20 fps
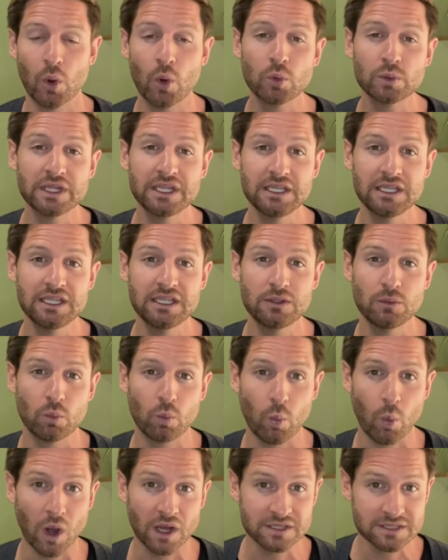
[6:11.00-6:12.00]
only need
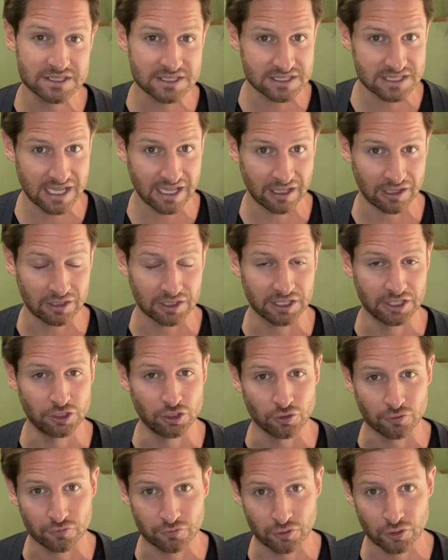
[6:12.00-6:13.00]
one sale in
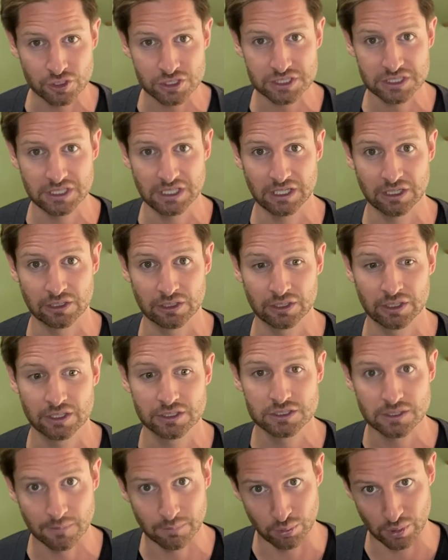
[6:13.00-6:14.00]
your first year
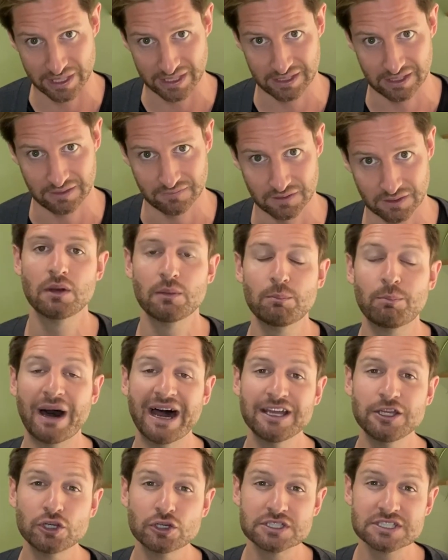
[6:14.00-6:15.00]
to break even. By
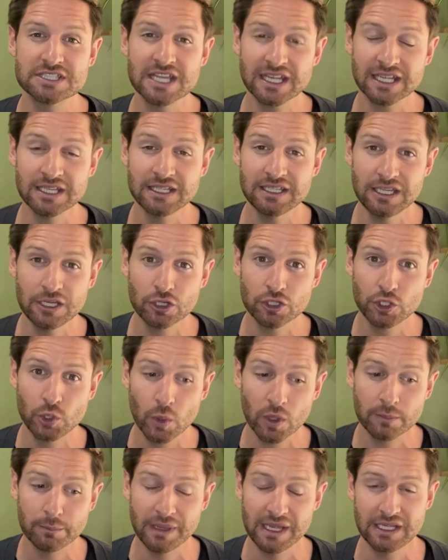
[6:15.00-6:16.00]
your second year, you
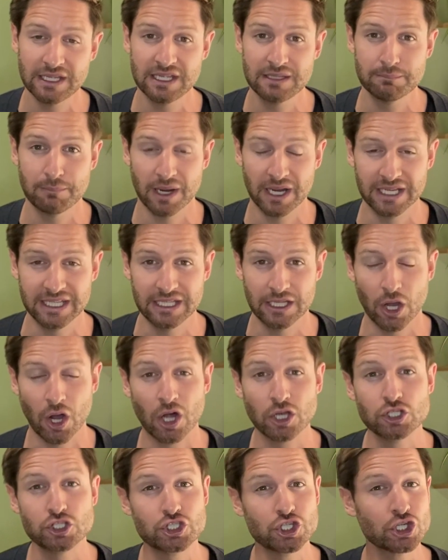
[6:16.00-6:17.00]
are making money
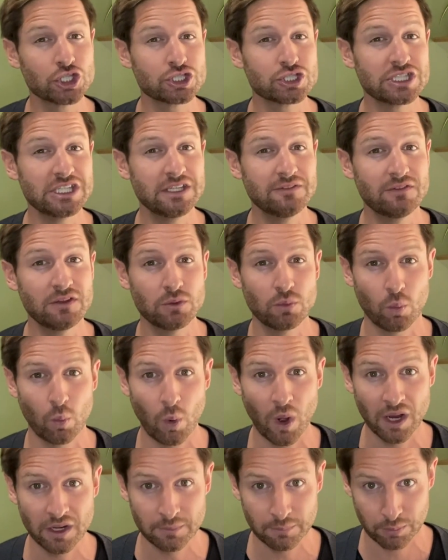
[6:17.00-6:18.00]
on just even
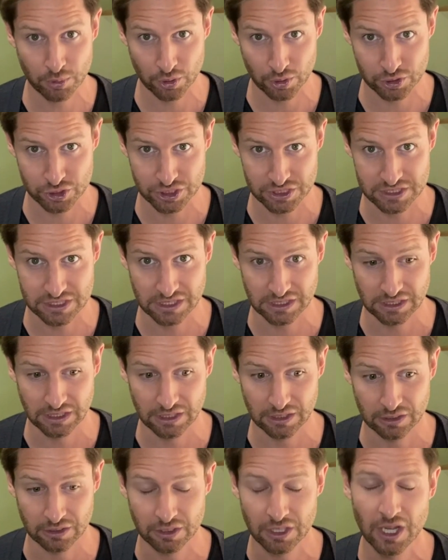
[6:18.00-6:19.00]
one purchase a
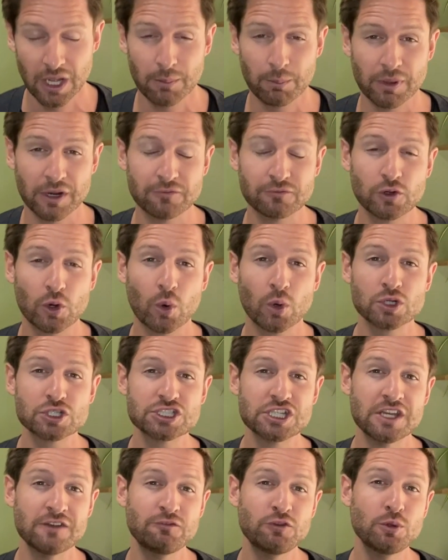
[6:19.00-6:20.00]
year. But of course,
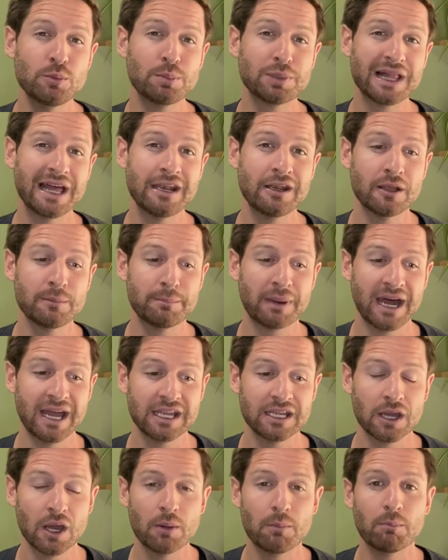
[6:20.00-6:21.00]
if you plan on
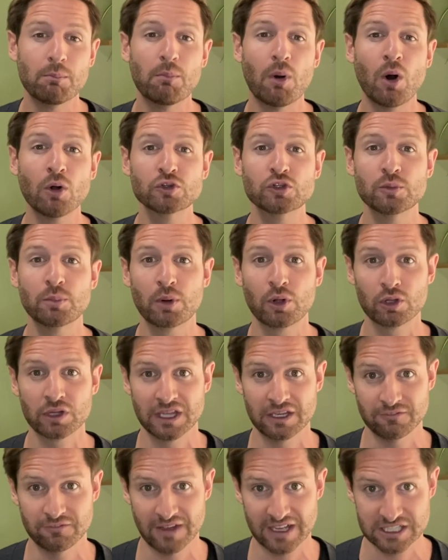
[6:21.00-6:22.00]
buying multiple
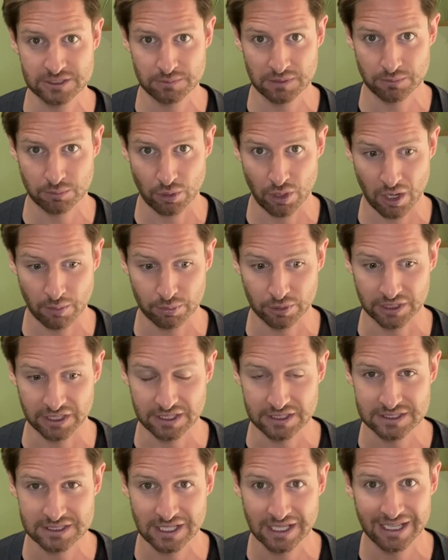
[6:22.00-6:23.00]
investment
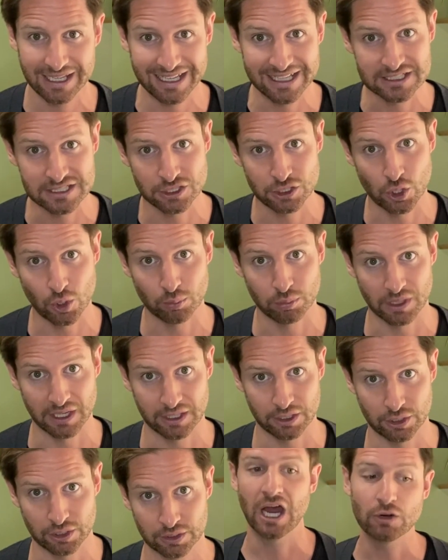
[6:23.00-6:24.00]
properties, it's a
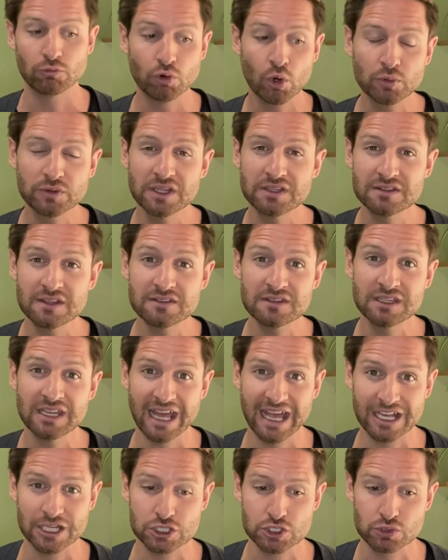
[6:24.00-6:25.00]
no-brainer. I wrote this as an
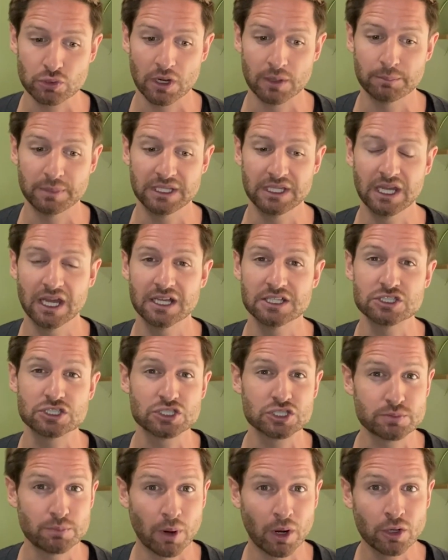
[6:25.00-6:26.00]
extra because
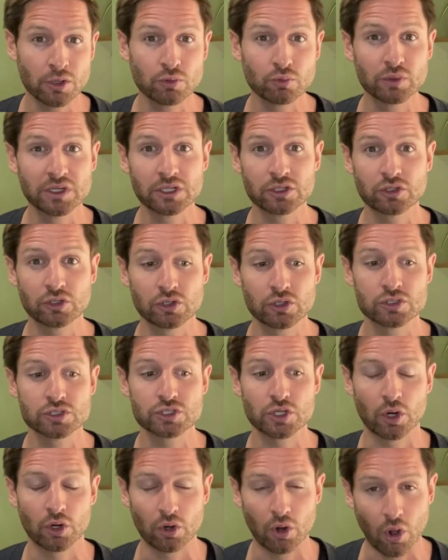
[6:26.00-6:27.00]
smart
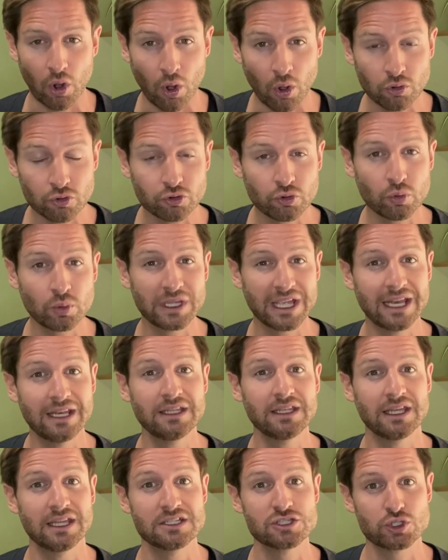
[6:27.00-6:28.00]
realtors are also
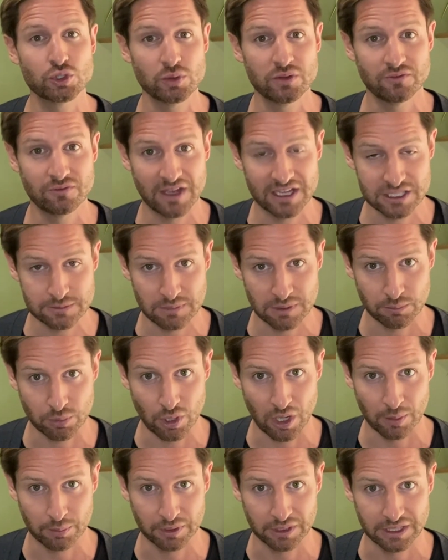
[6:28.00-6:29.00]
getting into investment
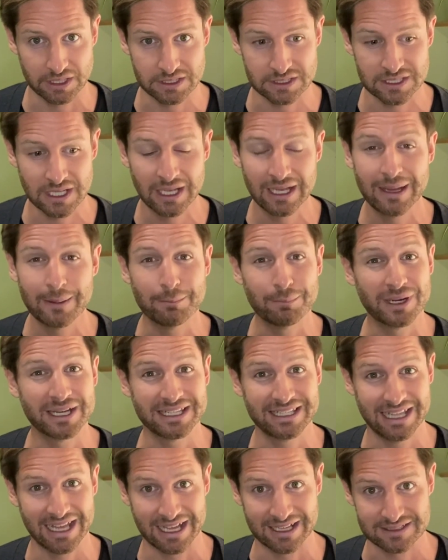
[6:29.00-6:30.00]
properties, but
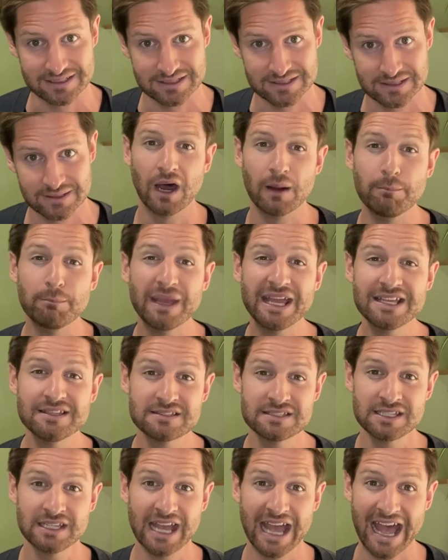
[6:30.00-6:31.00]
yes.
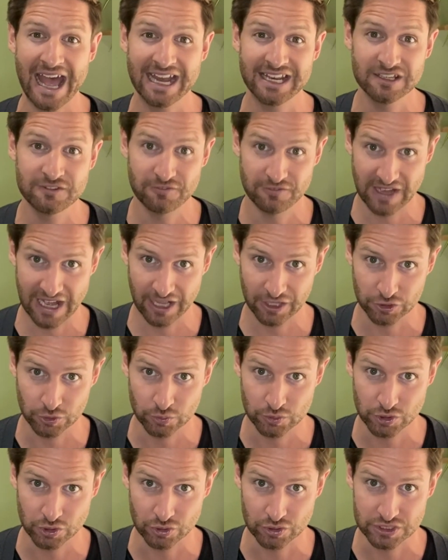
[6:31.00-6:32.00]
Amazing added value
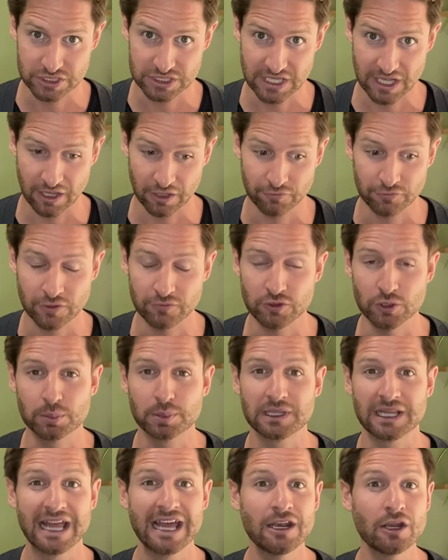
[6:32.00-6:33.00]
to yourself if you
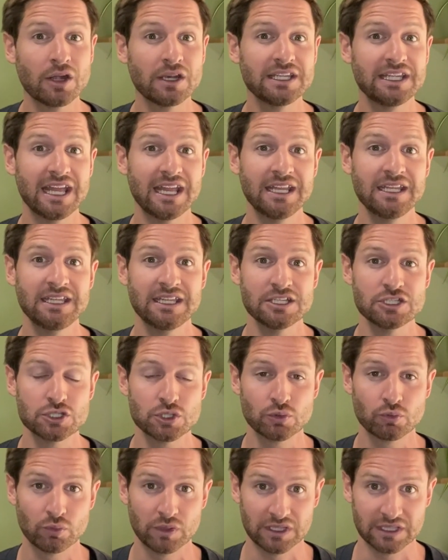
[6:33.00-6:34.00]
plan on getting into
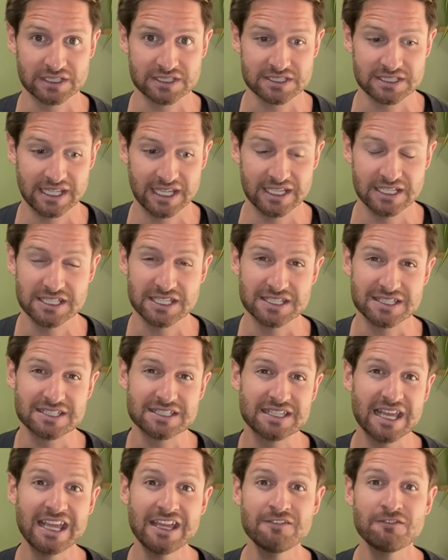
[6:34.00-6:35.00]
real estate to
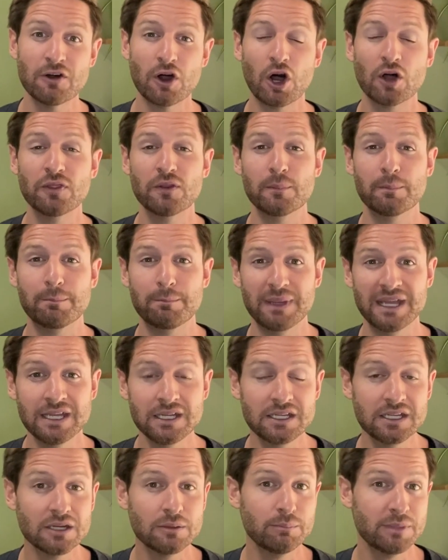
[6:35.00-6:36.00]
save on the big
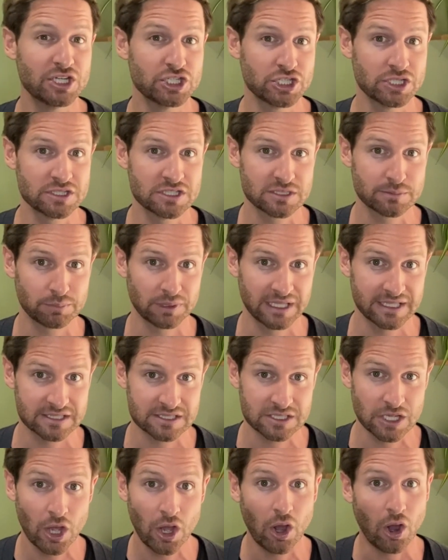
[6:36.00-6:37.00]
commission
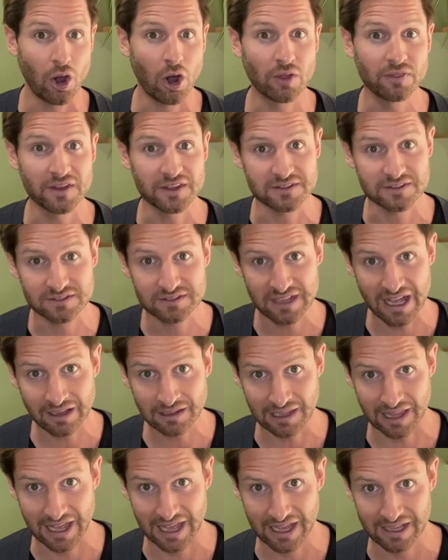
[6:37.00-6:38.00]
splits on the
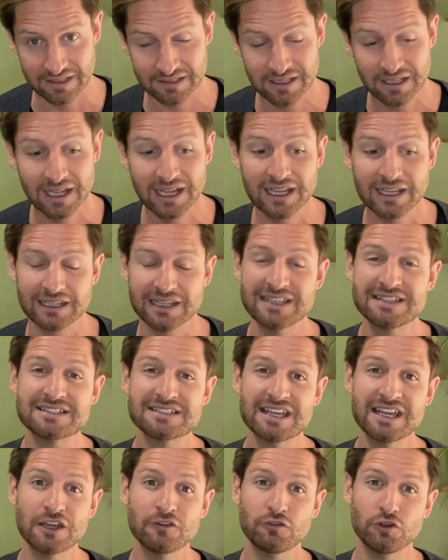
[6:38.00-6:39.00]
sell end, let's
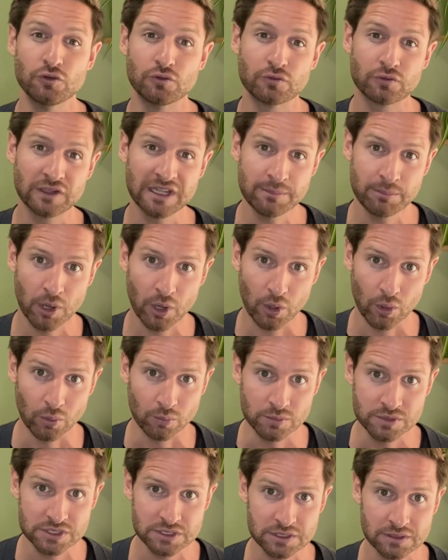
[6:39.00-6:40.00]
say if you flip
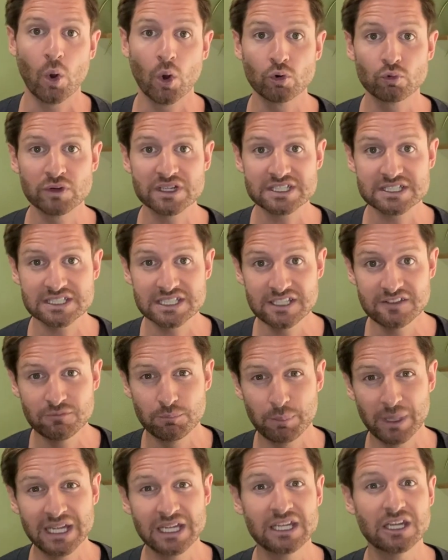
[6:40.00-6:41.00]
homes, or receive
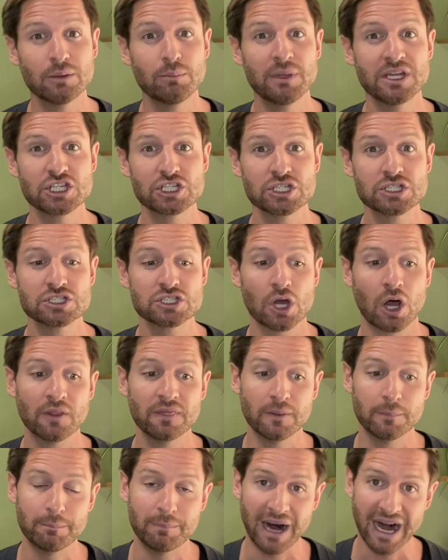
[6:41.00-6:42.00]
big commissions on
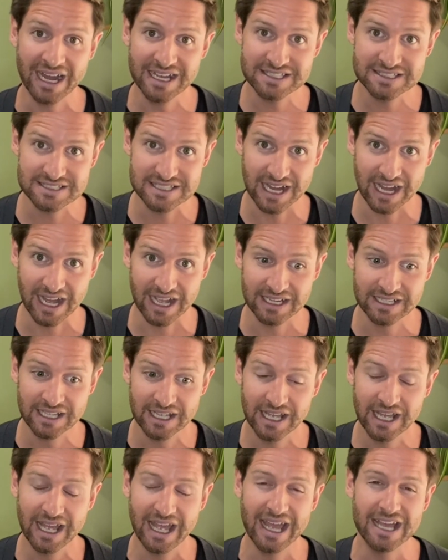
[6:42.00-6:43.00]
the buy side
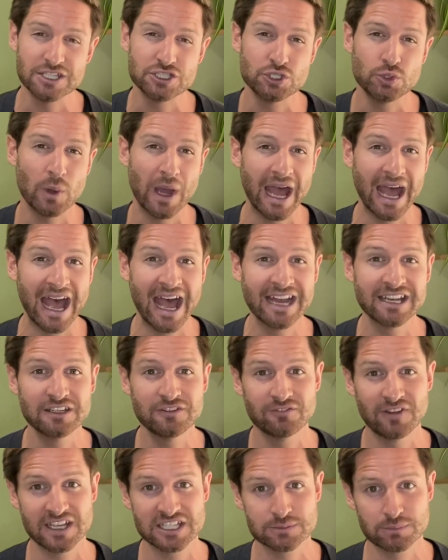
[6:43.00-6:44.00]
as you add
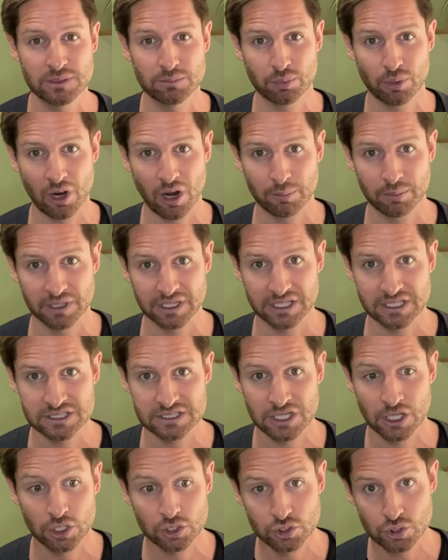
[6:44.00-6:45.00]
investment properties
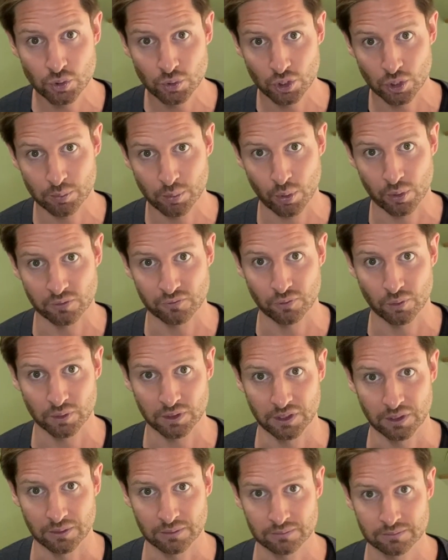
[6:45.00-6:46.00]
to your
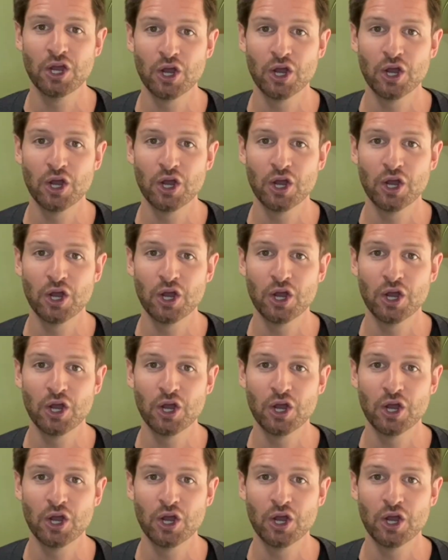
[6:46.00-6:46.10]
portfolio.